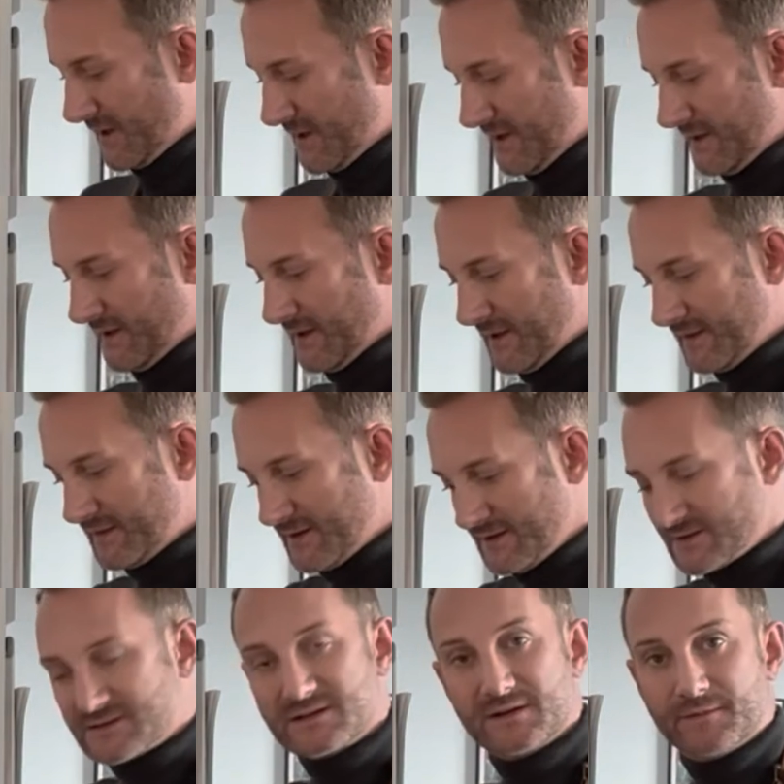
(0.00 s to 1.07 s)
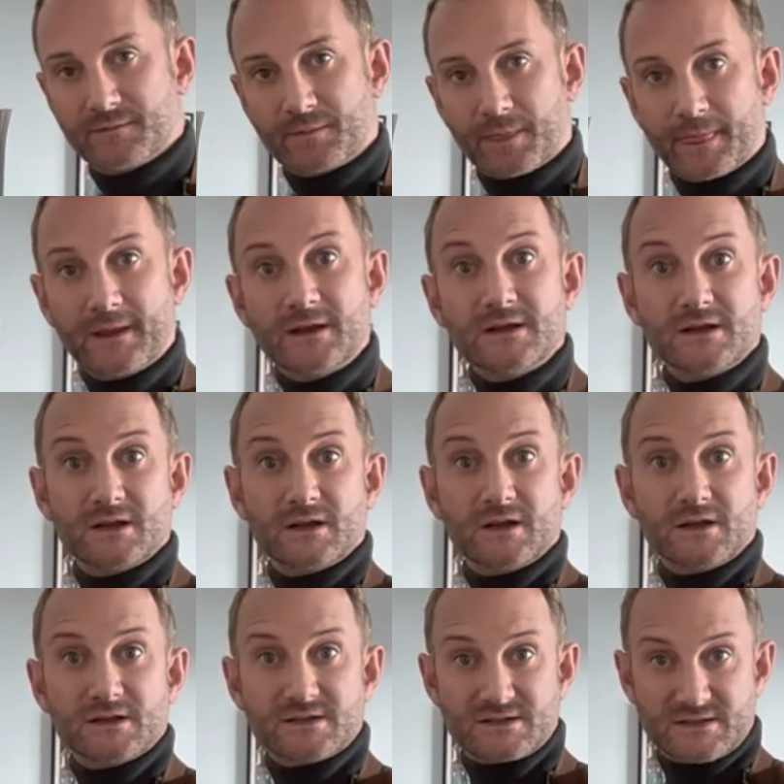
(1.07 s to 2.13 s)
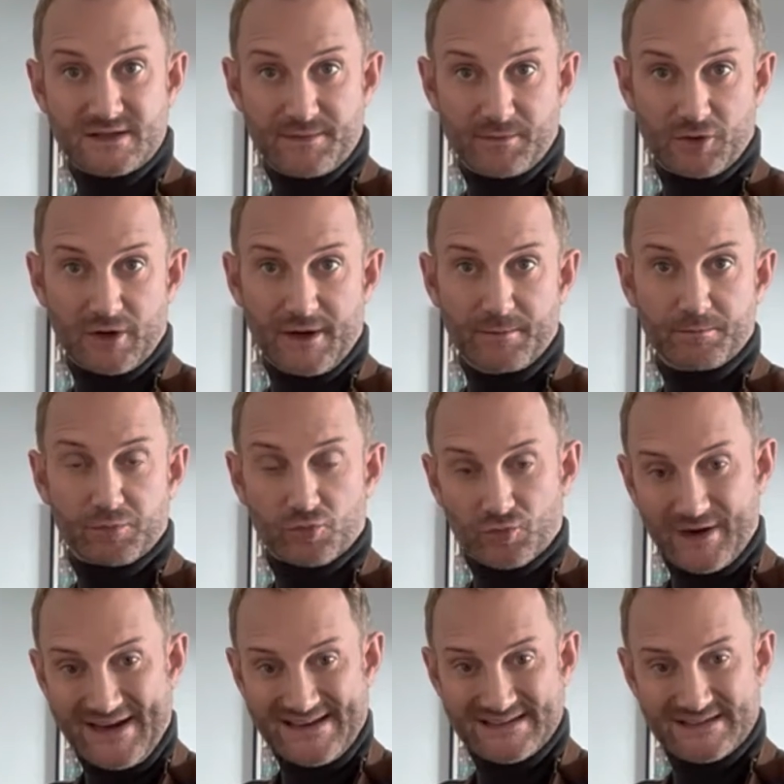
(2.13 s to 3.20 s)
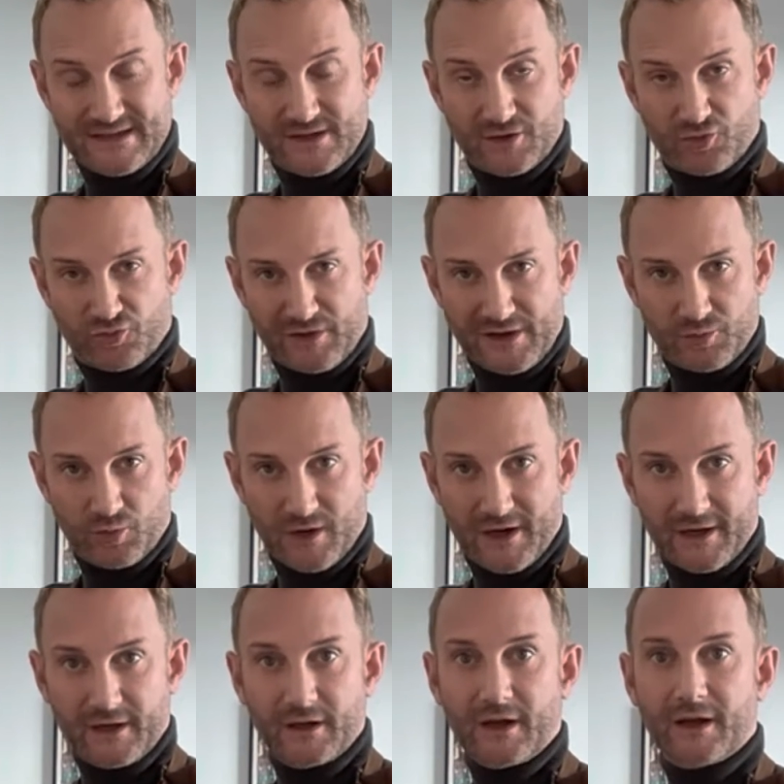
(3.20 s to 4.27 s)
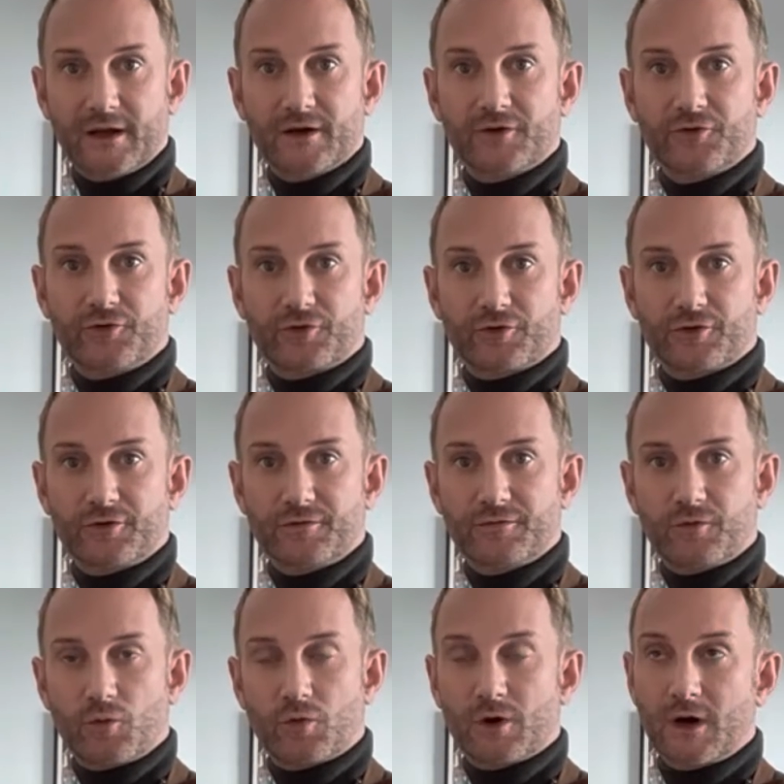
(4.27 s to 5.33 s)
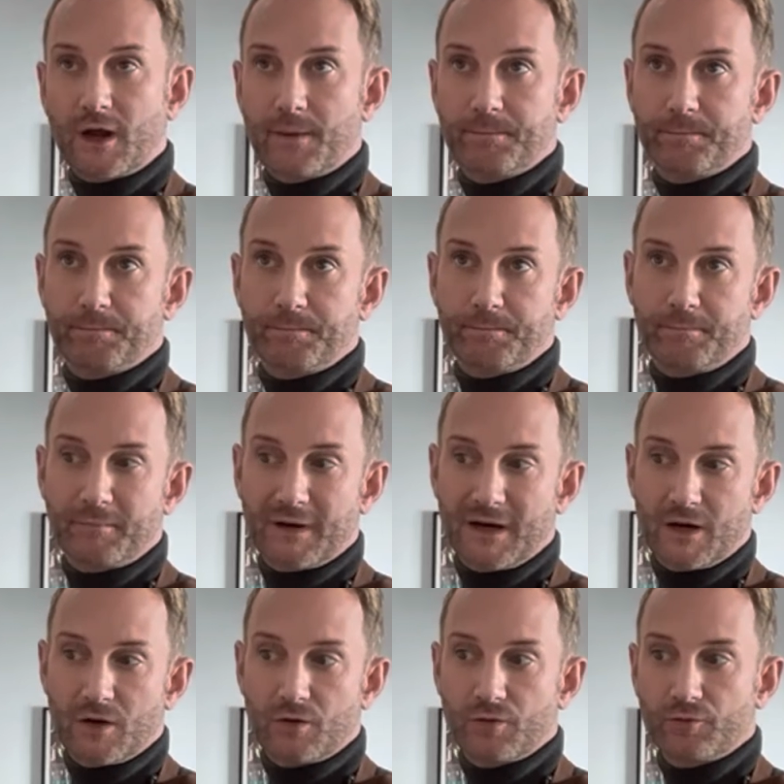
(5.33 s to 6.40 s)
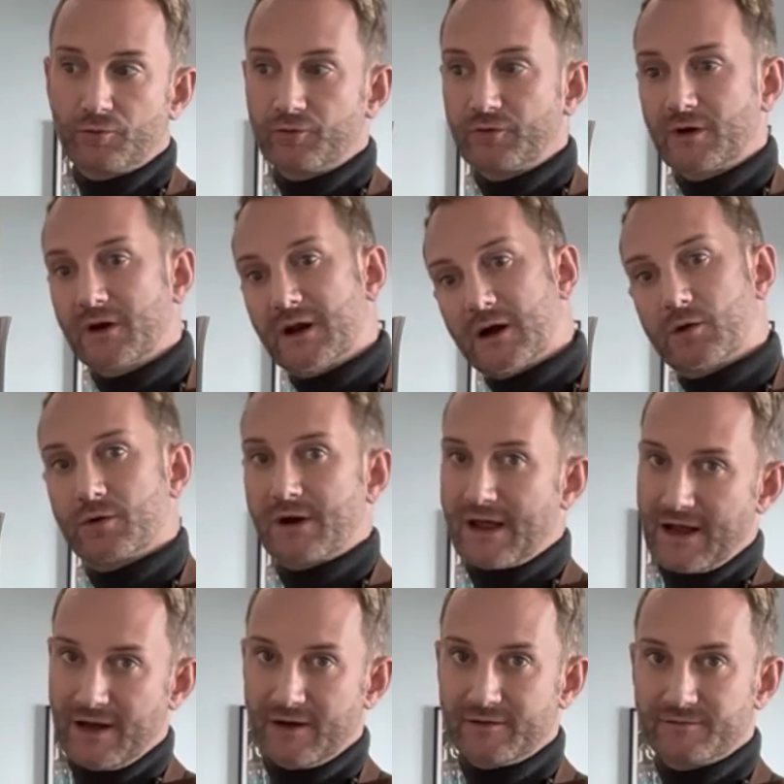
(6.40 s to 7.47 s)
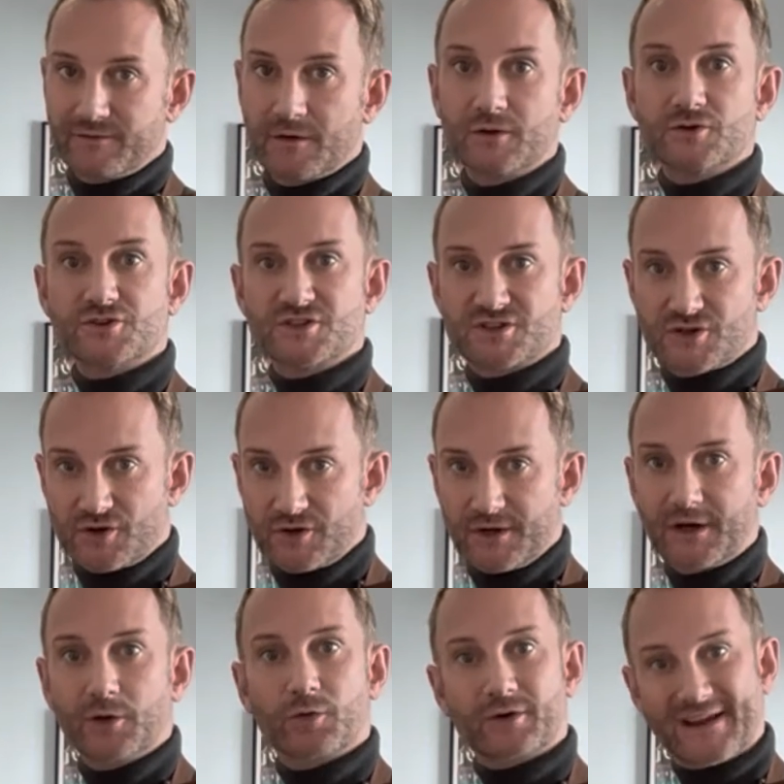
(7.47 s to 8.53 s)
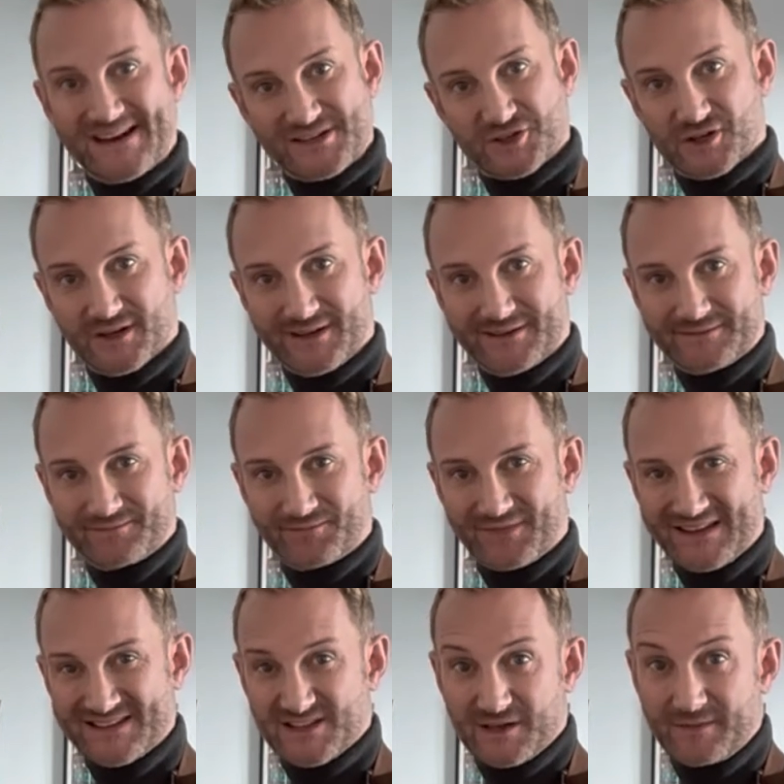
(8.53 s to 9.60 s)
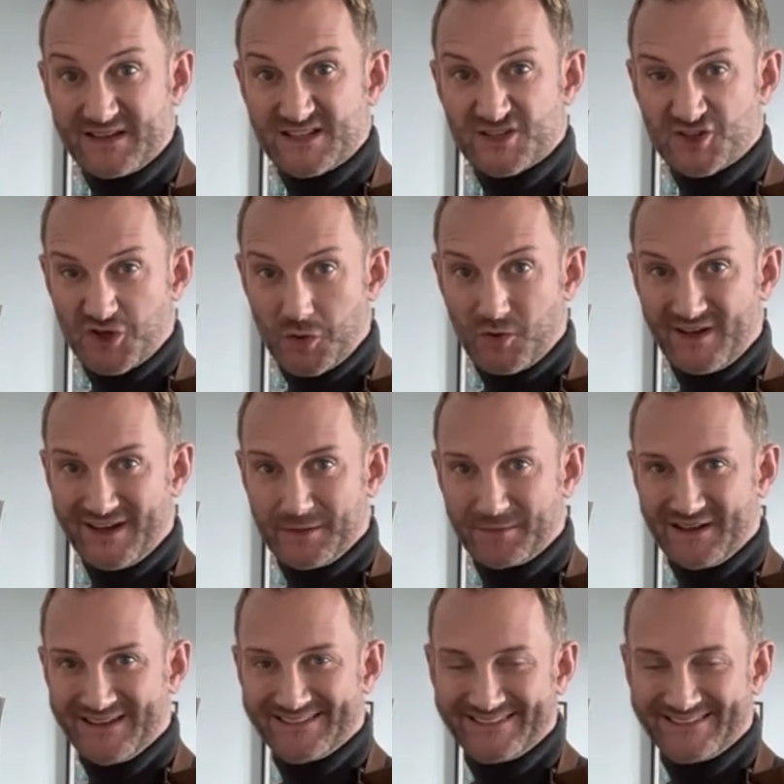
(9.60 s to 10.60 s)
and let this simmer and braise in the red wine and sugar for about an hour and a half, stirring occasionally. It's gonna be so yummy.